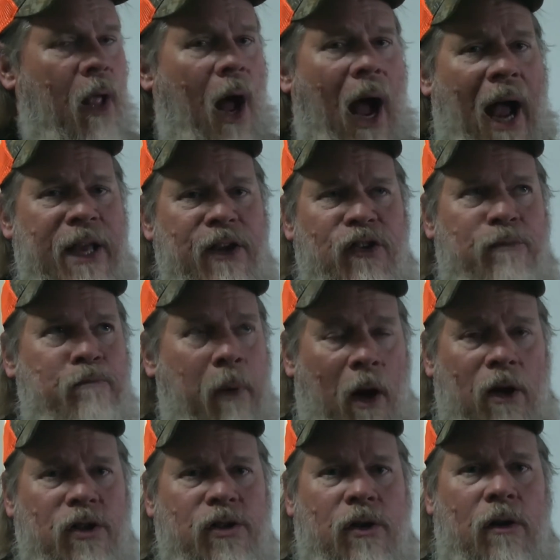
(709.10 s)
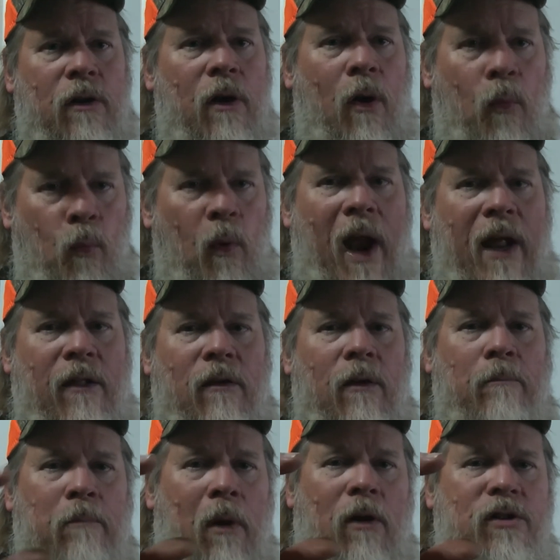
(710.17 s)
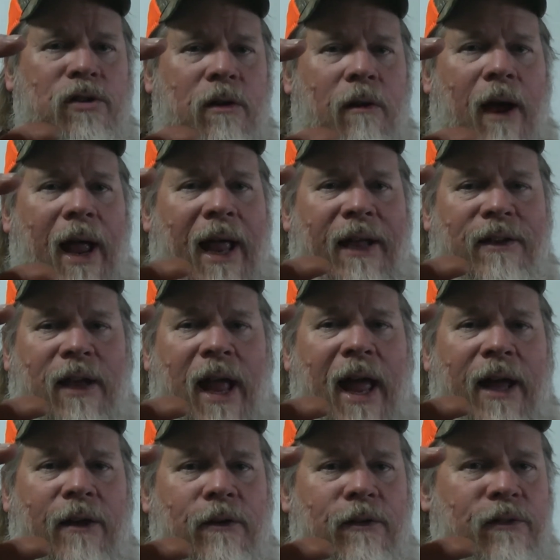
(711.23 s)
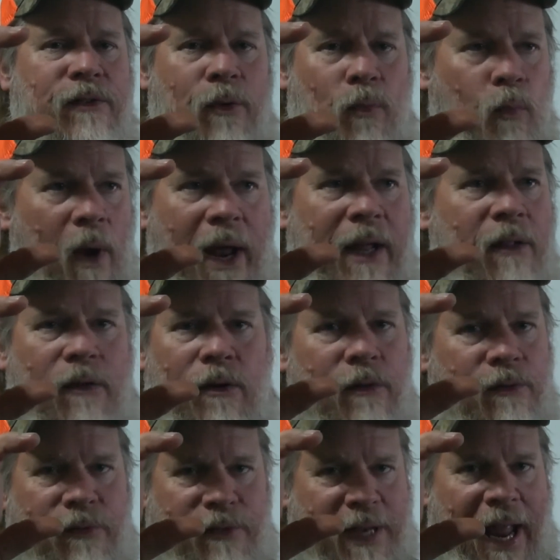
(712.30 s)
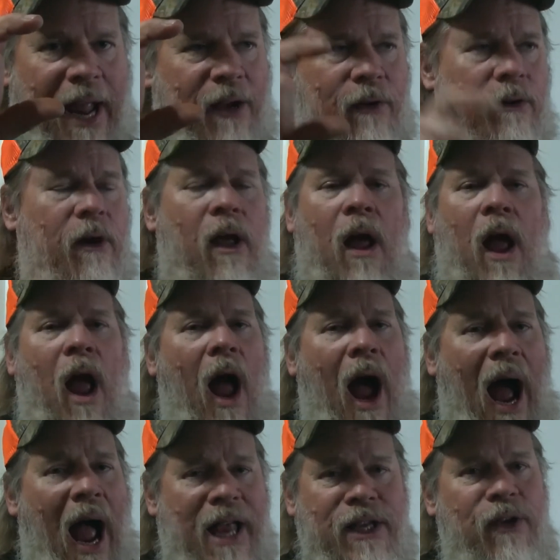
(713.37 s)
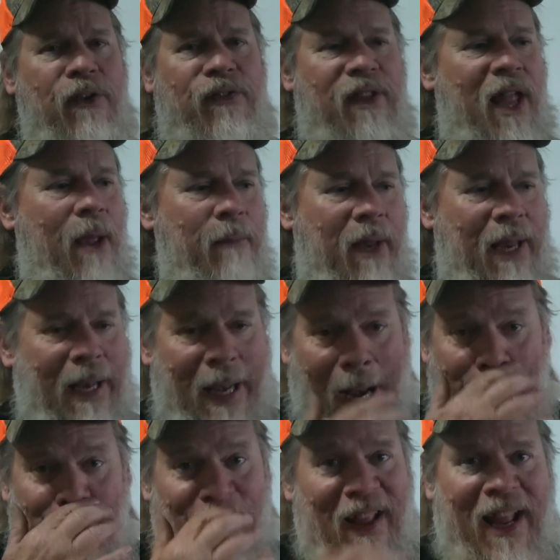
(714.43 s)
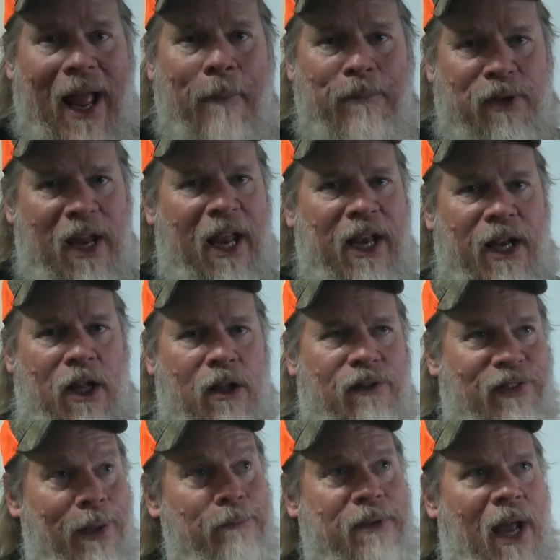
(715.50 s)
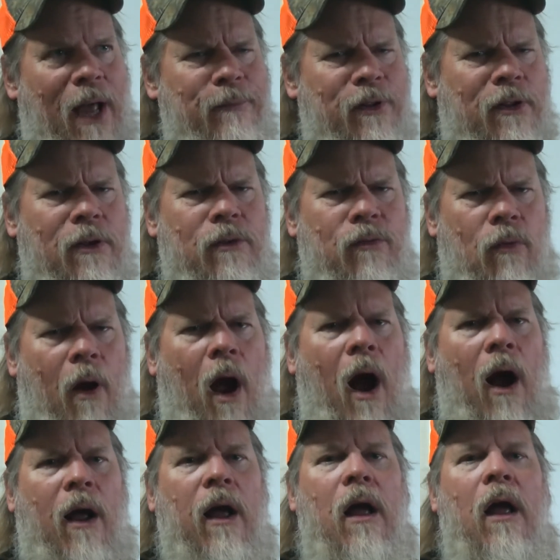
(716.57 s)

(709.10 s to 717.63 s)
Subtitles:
I use regular Berkshire anchors. The regular, standard. I use them in everything up, and sometimes including rock.